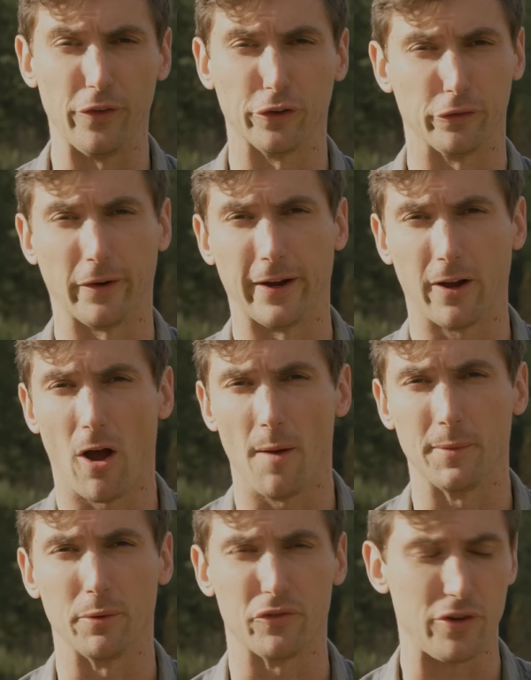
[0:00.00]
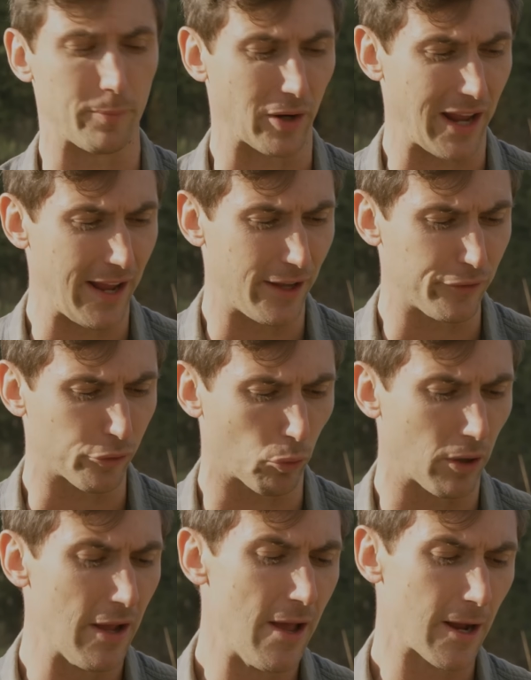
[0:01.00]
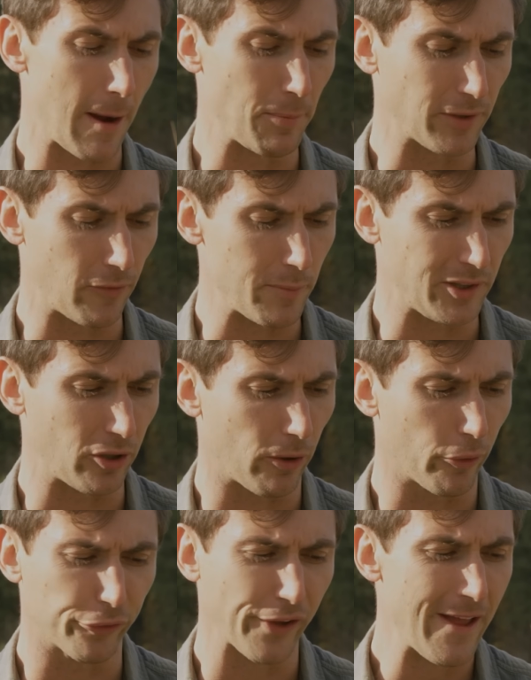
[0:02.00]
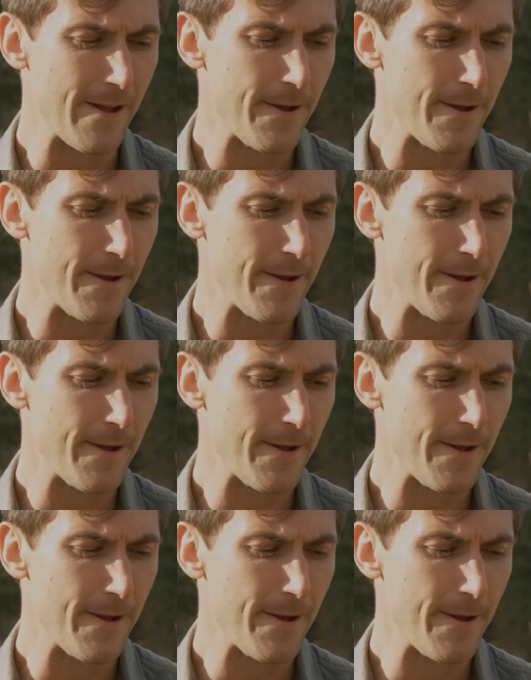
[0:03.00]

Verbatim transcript: This is very common with cheaper cans or a couple different materials.